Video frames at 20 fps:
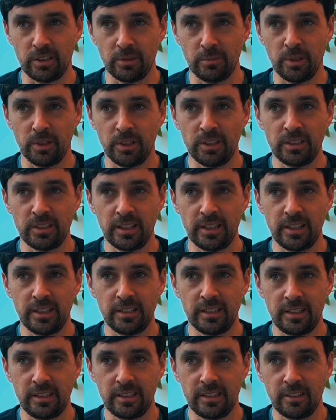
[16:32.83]
to
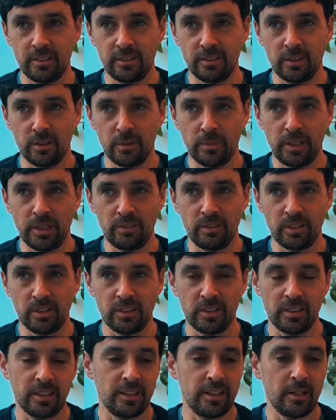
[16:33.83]
monetize, it's also
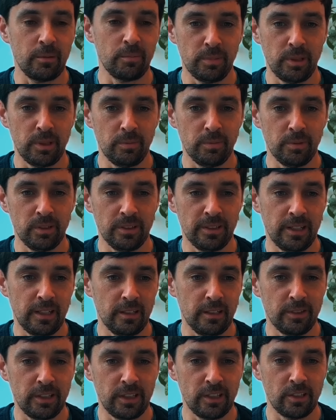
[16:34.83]
metrics to connect people and
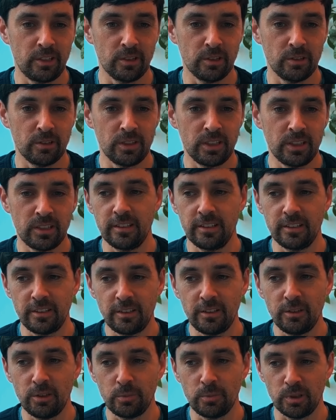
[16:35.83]
elevate stories. There's
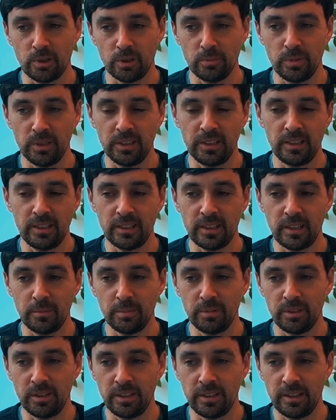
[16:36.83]
huge possibilities there,
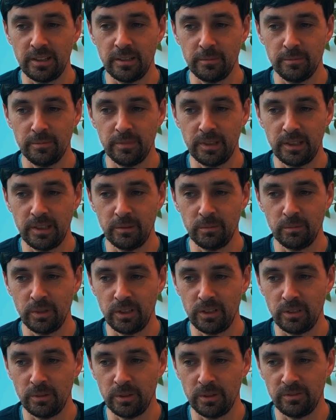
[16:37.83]
but yeah, I'm
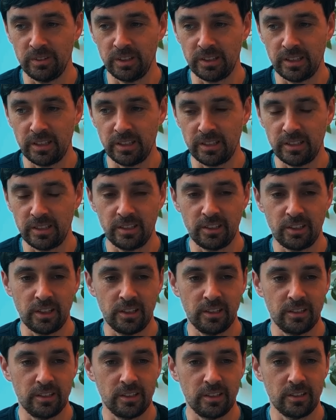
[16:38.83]
with you in regards to the
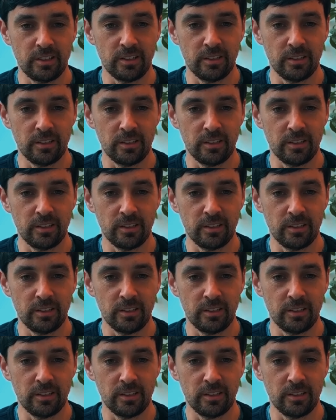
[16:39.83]
challenges